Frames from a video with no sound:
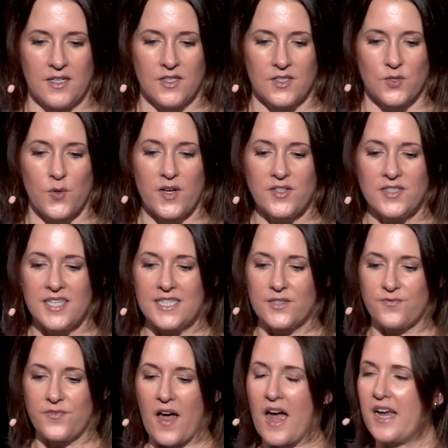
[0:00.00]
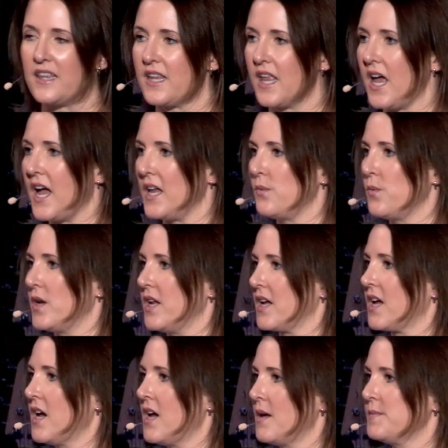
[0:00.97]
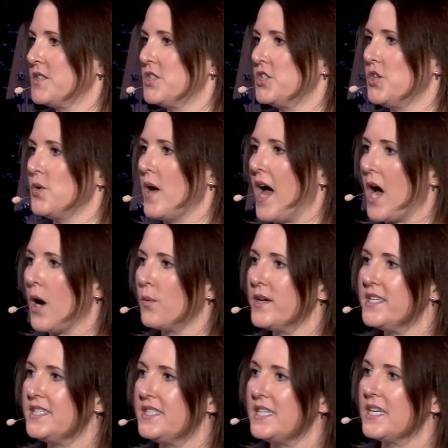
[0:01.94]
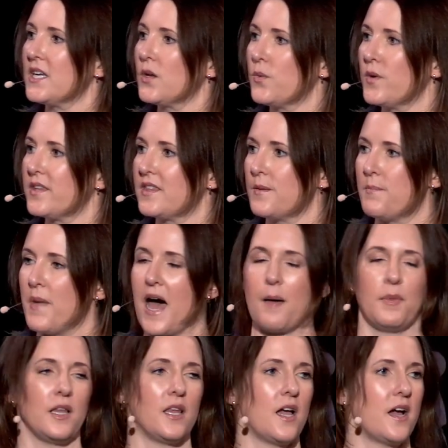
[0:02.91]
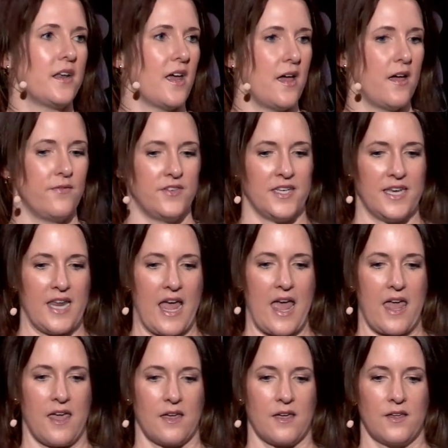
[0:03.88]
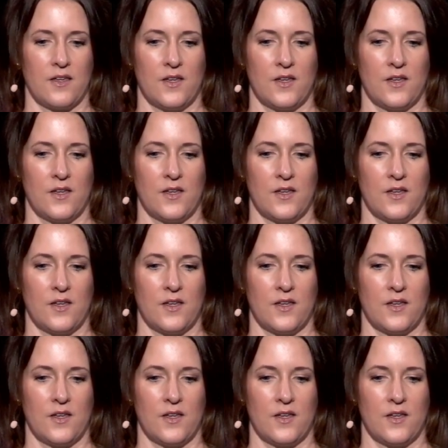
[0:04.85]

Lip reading: So there's this fine line when it comes to how we deal with the Babylon of today.